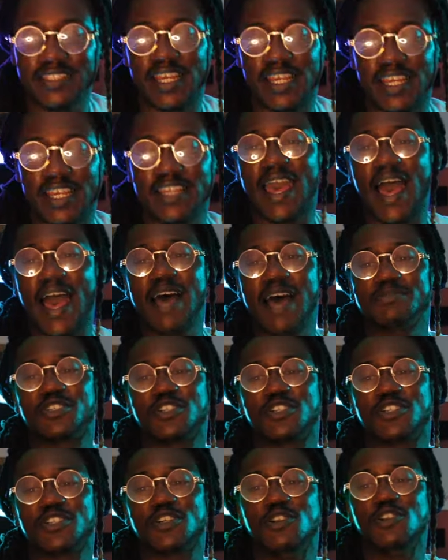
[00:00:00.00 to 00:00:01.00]
it's
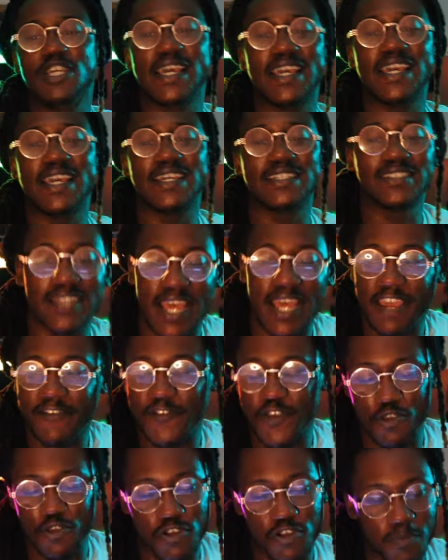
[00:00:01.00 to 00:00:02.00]
absolutely insane for
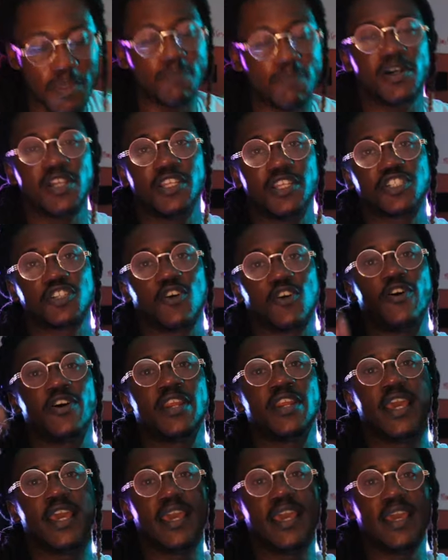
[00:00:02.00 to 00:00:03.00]
you to be bullish on
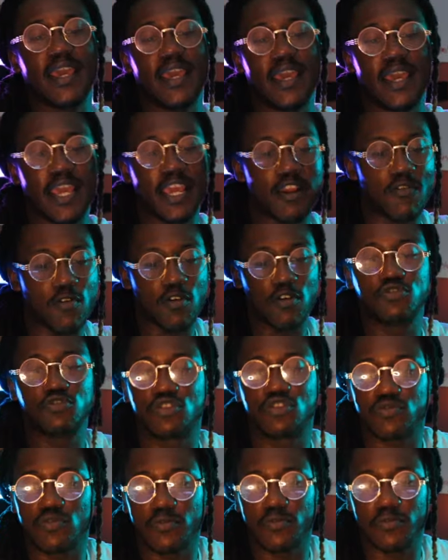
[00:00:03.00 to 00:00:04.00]
Aero.
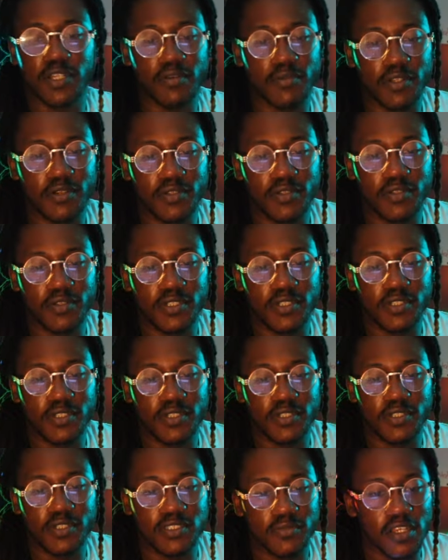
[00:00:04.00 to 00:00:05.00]
What, what is what
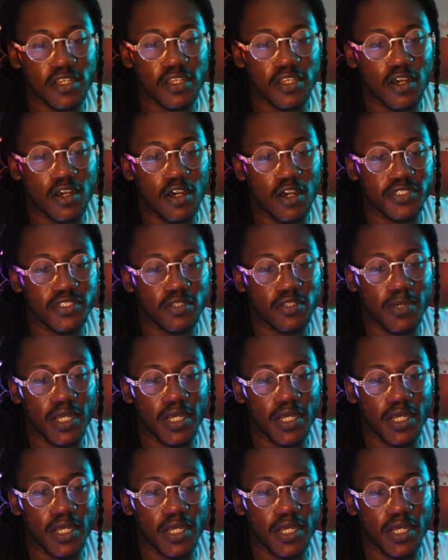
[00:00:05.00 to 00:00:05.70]
is that? Y'all always in my